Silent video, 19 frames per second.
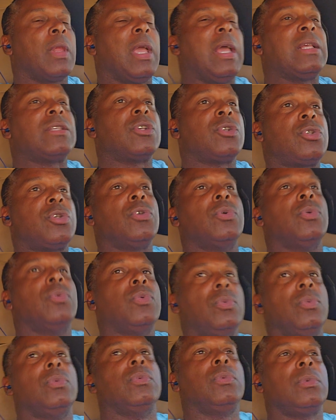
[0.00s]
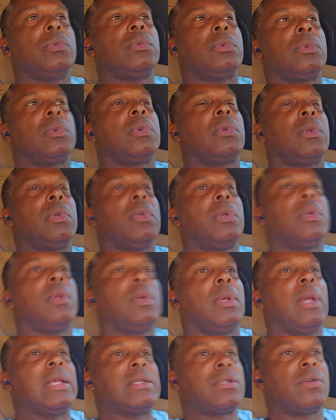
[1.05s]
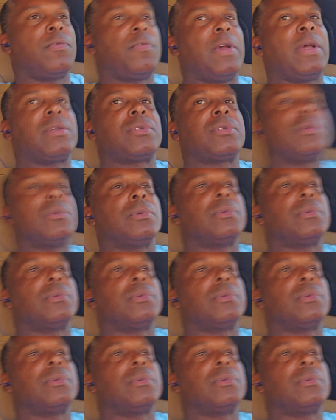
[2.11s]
as a tool, as a vessel,